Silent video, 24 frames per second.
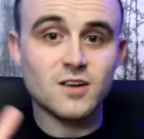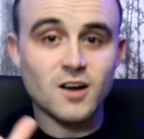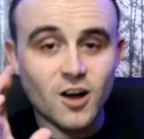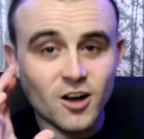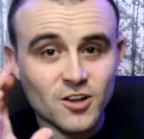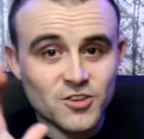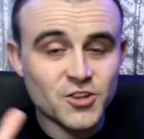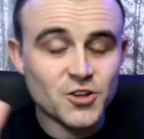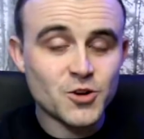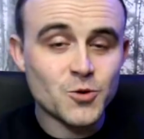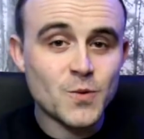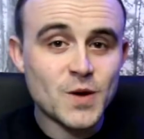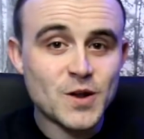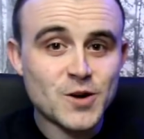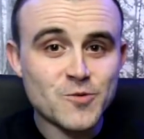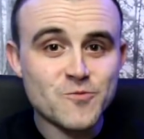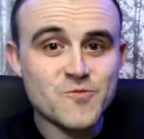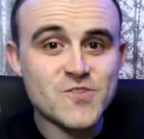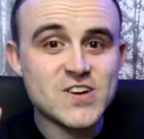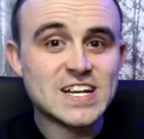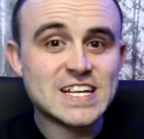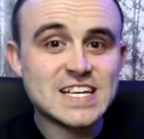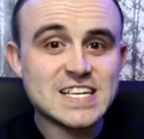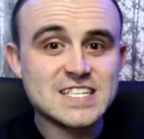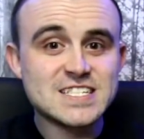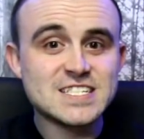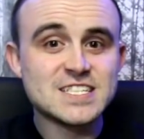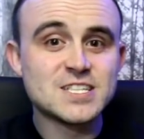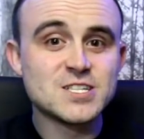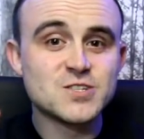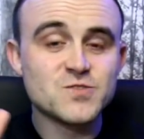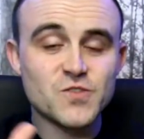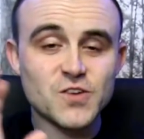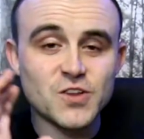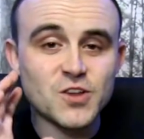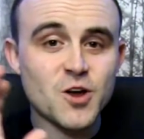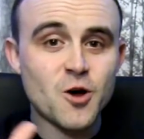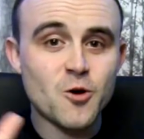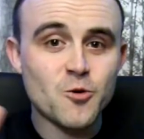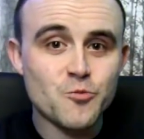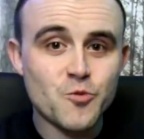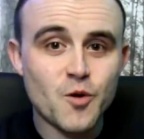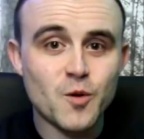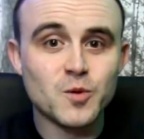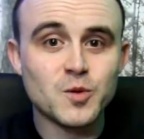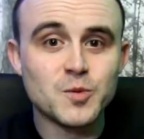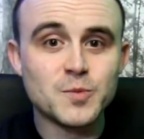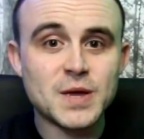I don't know when I'm releasing this video. It'll
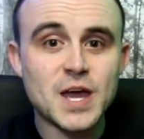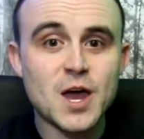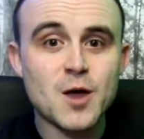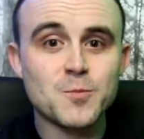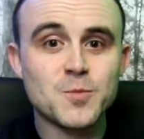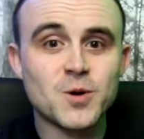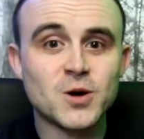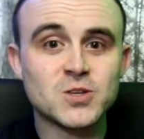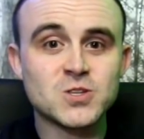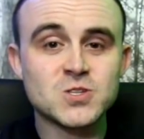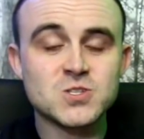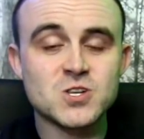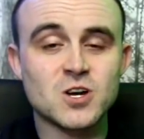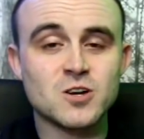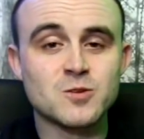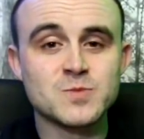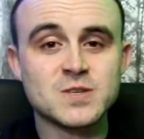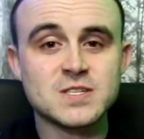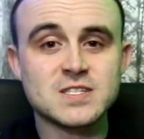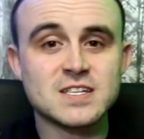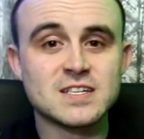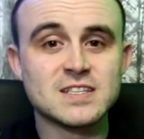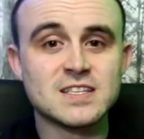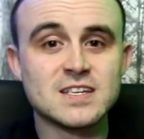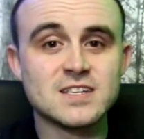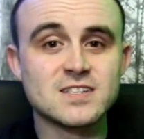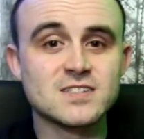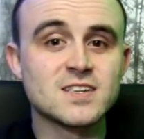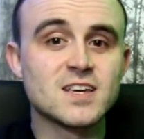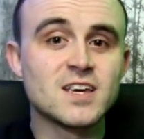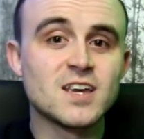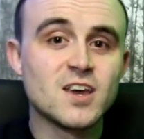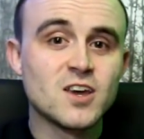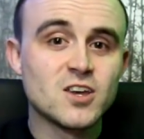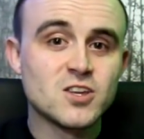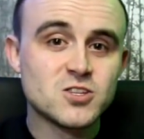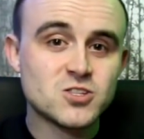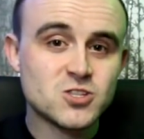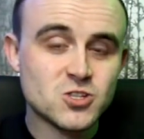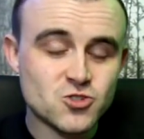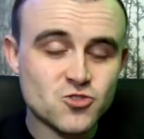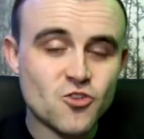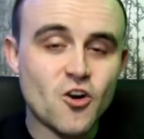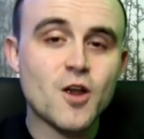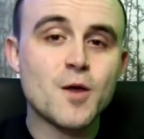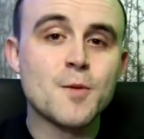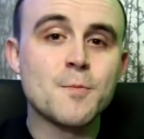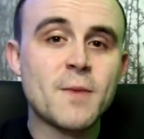probably be out by the time you see this, to
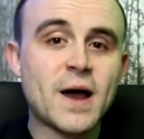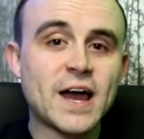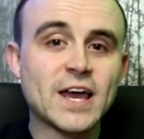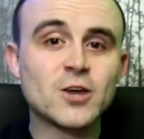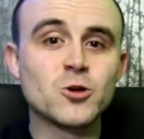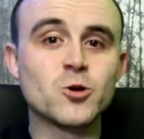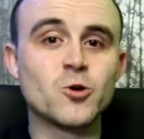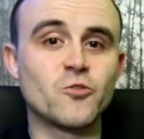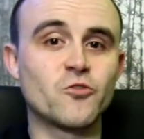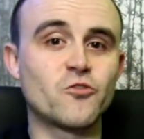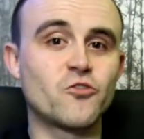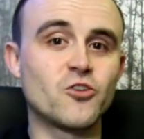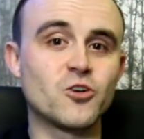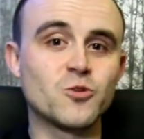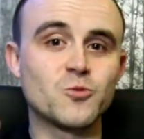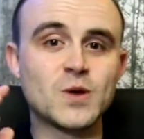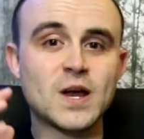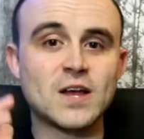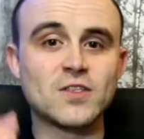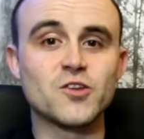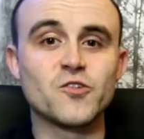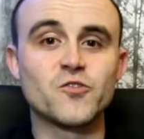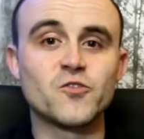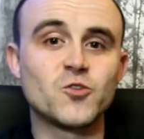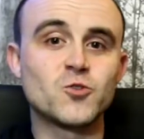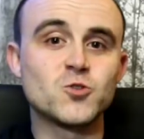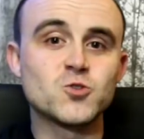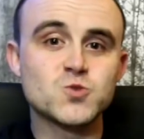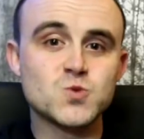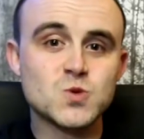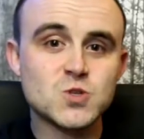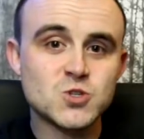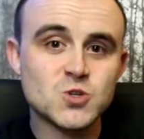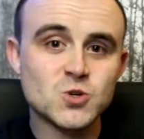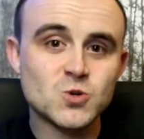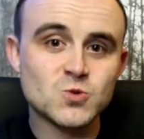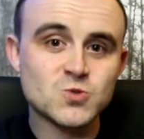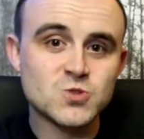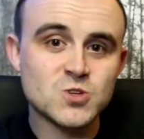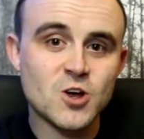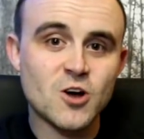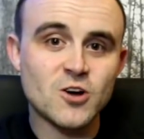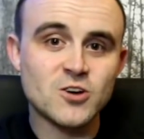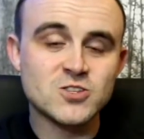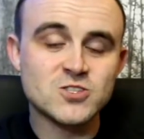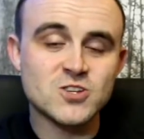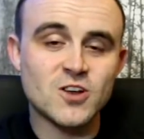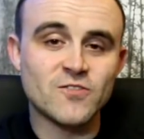try and make up for it. We had the Fools with Tools
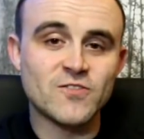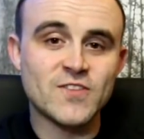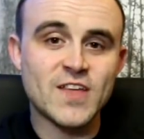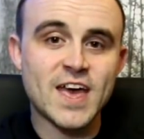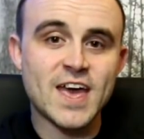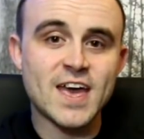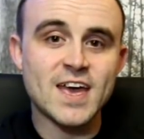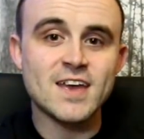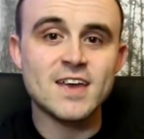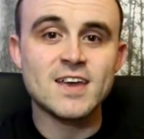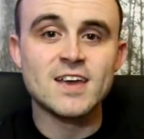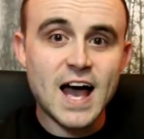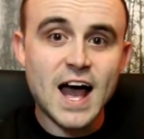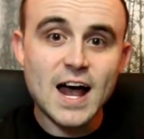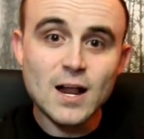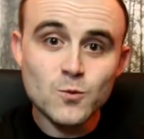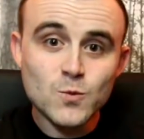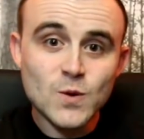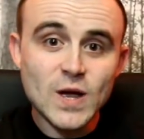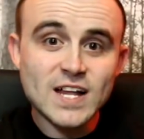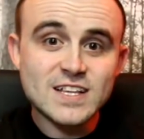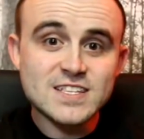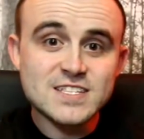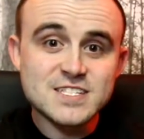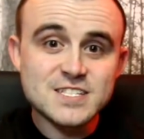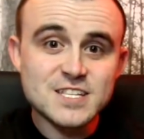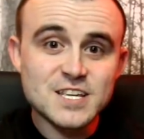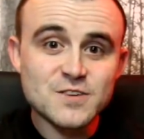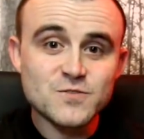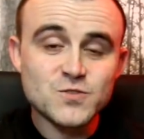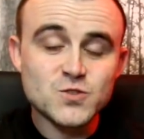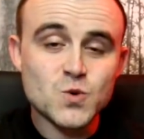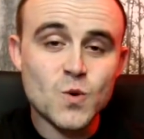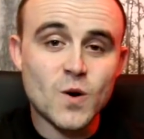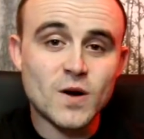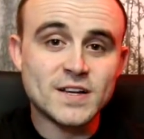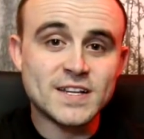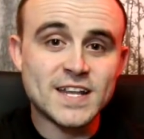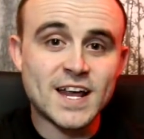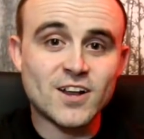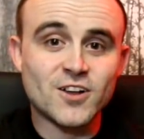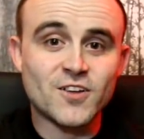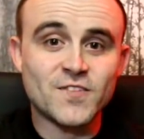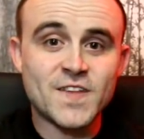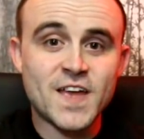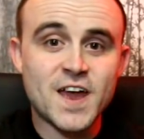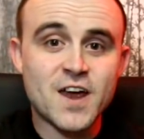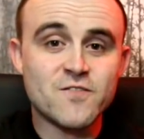guys on there, and we had Steve Twydell
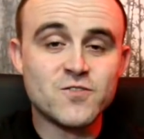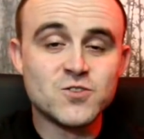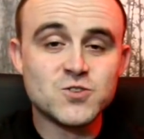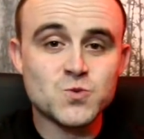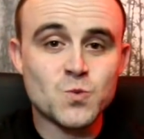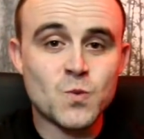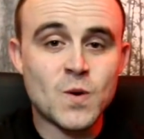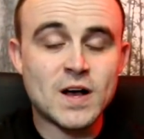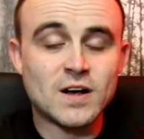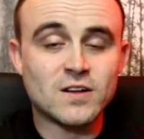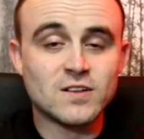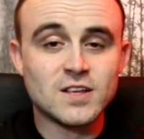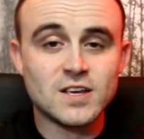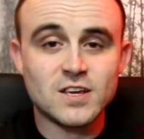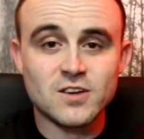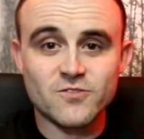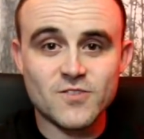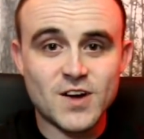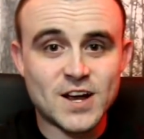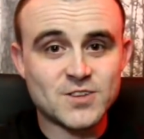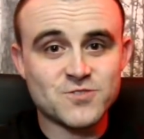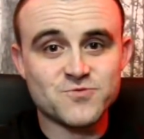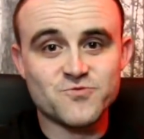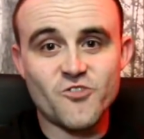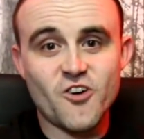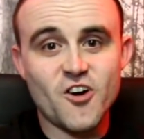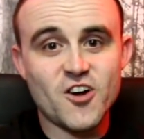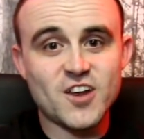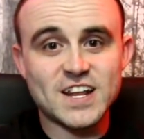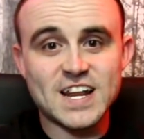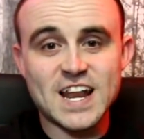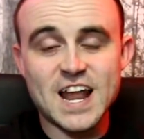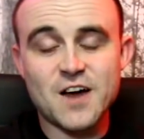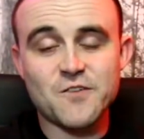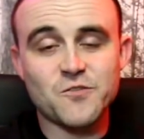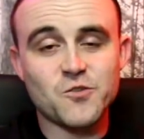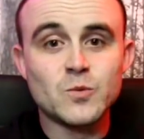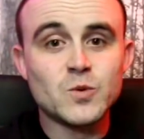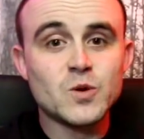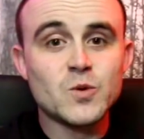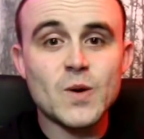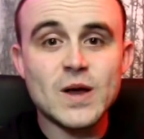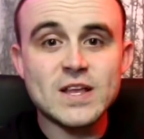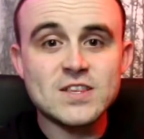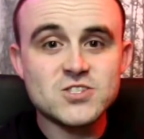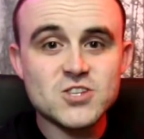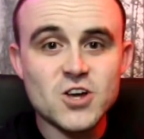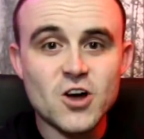on there as well. I had a right laugh, and we
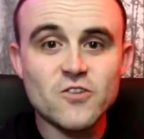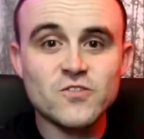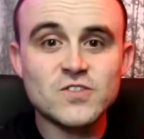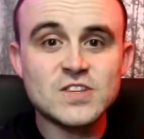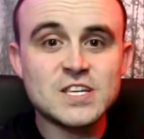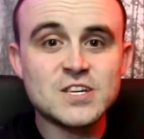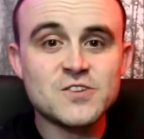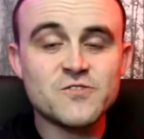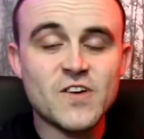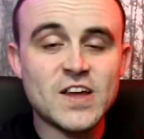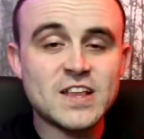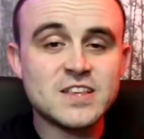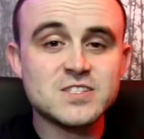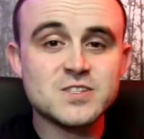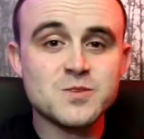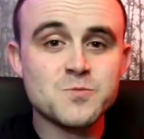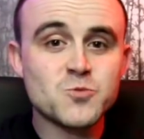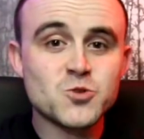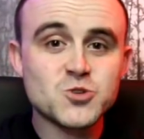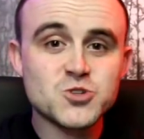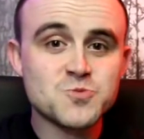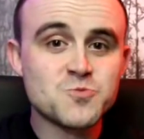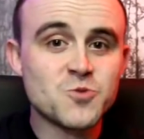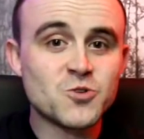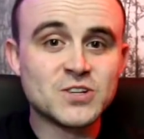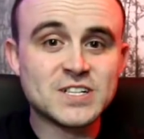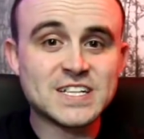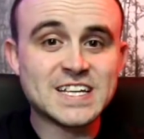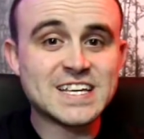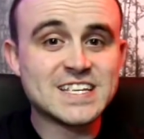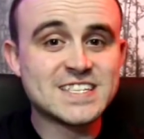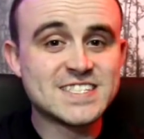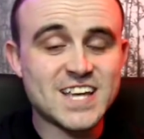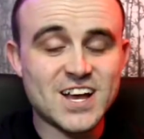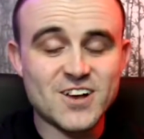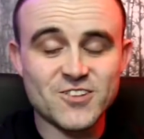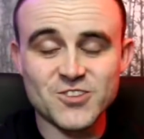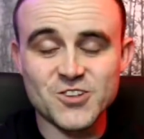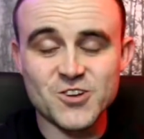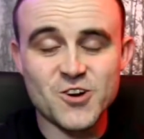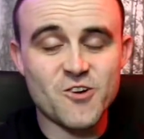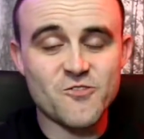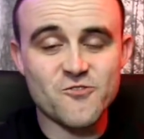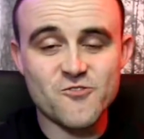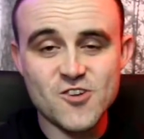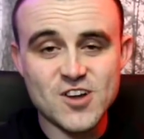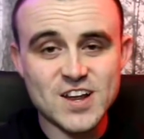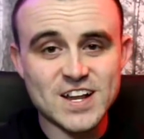went over the event in much more detail than
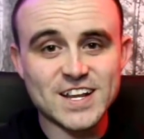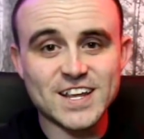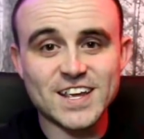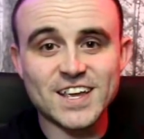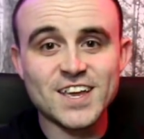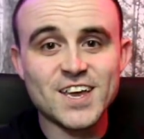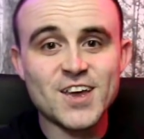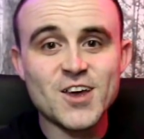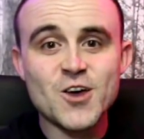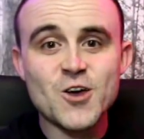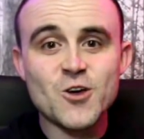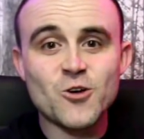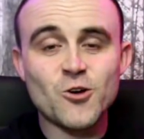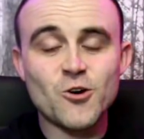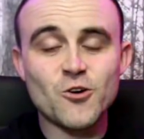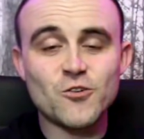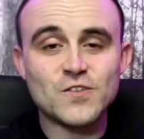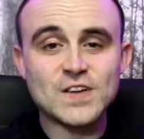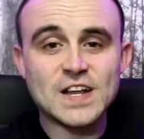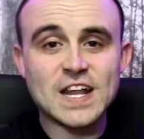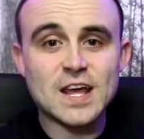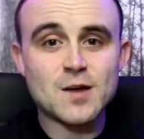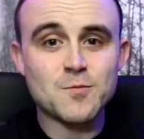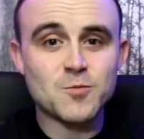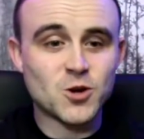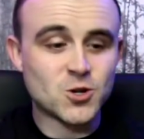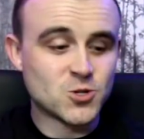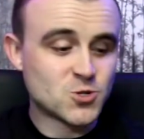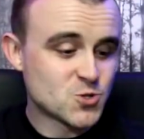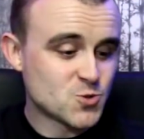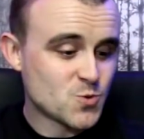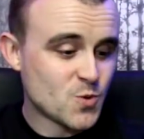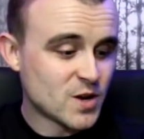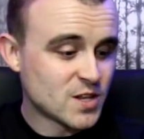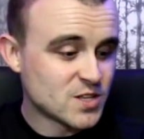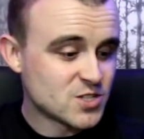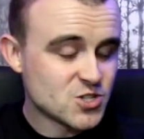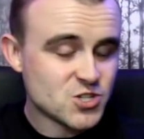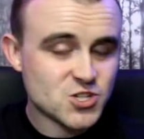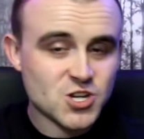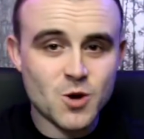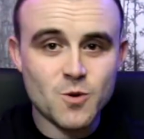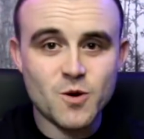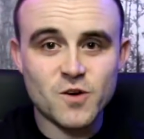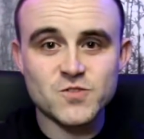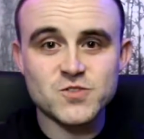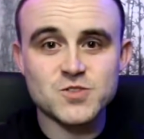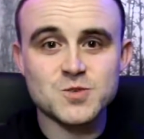I've really covered here, but I just wanted to
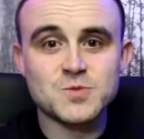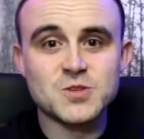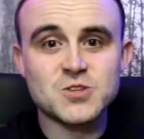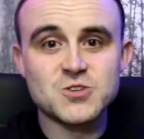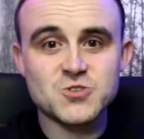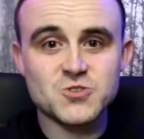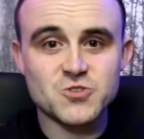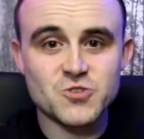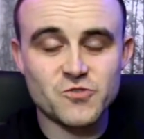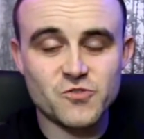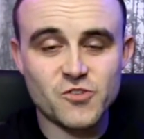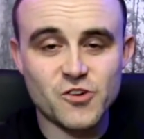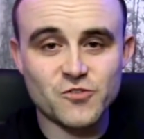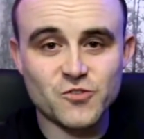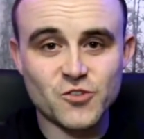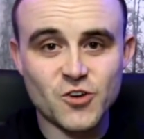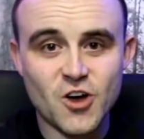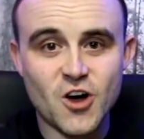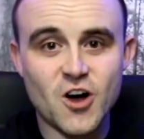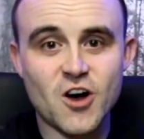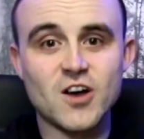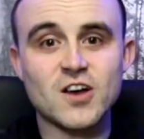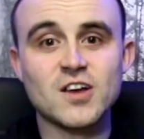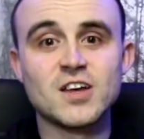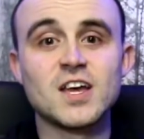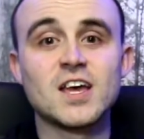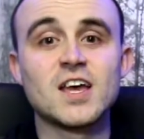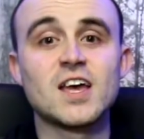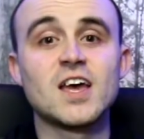show off some of the stuff I've got.